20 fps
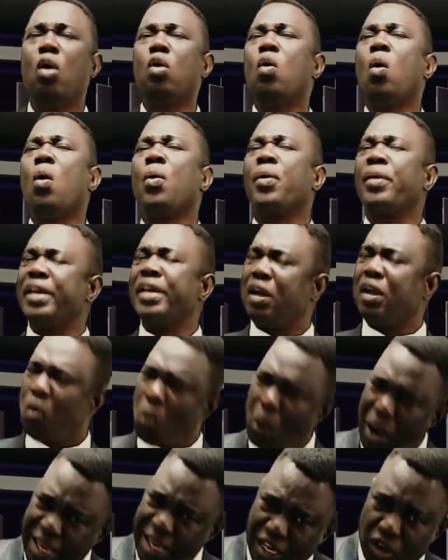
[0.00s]
God
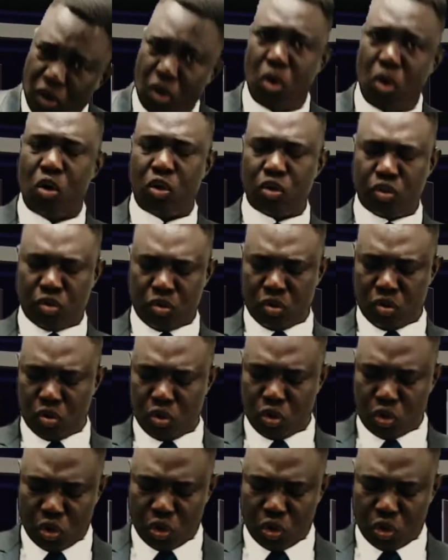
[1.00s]
required us to